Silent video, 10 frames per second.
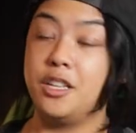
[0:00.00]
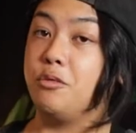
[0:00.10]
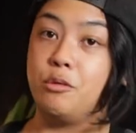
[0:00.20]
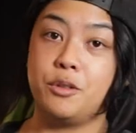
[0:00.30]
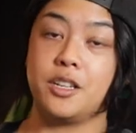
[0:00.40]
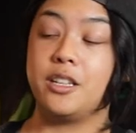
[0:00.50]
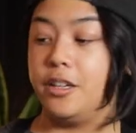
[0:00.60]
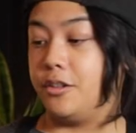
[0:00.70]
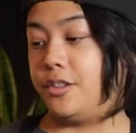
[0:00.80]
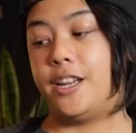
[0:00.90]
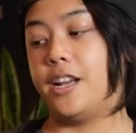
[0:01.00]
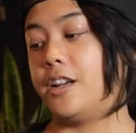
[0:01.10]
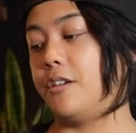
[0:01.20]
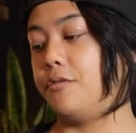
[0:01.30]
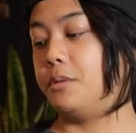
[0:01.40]
This one was a clear
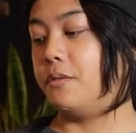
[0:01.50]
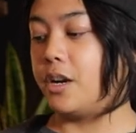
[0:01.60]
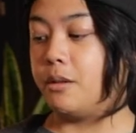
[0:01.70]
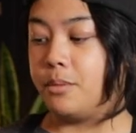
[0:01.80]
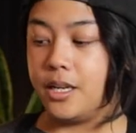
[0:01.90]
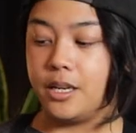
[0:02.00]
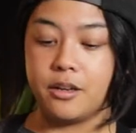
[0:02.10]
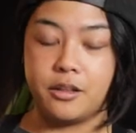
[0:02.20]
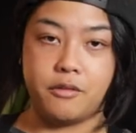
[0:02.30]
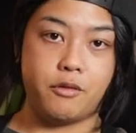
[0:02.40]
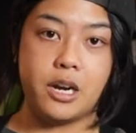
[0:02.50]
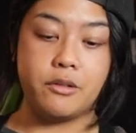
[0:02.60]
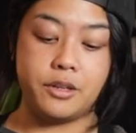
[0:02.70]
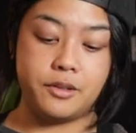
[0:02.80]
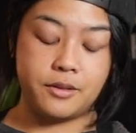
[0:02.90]
standout from the very beginning on the
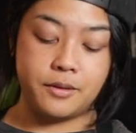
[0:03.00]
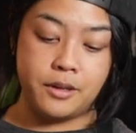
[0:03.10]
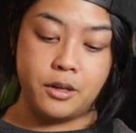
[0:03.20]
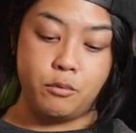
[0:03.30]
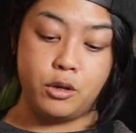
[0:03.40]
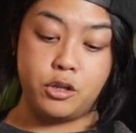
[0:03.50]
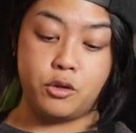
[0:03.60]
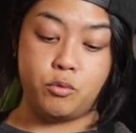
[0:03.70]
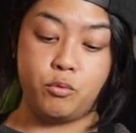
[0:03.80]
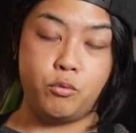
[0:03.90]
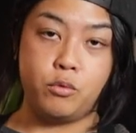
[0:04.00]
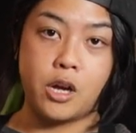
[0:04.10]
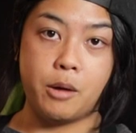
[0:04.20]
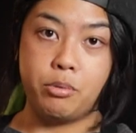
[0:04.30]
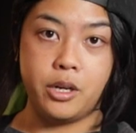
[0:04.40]
fragrance, which is
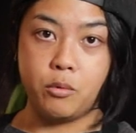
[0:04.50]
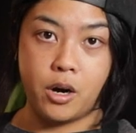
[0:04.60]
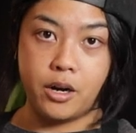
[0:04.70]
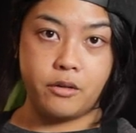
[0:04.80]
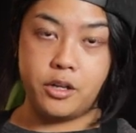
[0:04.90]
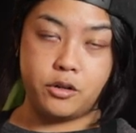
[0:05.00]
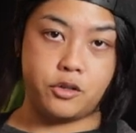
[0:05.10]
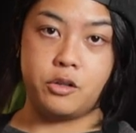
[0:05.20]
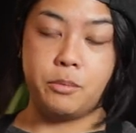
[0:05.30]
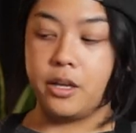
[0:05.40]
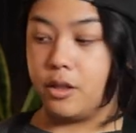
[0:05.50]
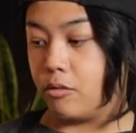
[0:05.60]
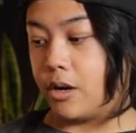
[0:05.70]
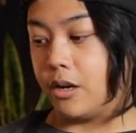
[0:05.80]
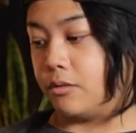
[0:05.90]
not putting water in, you're just
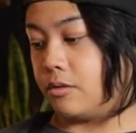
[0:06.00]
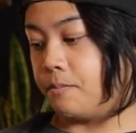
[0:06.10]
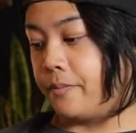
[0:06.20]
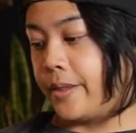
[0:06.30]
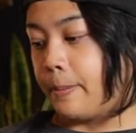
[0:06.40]
smelling the grounds.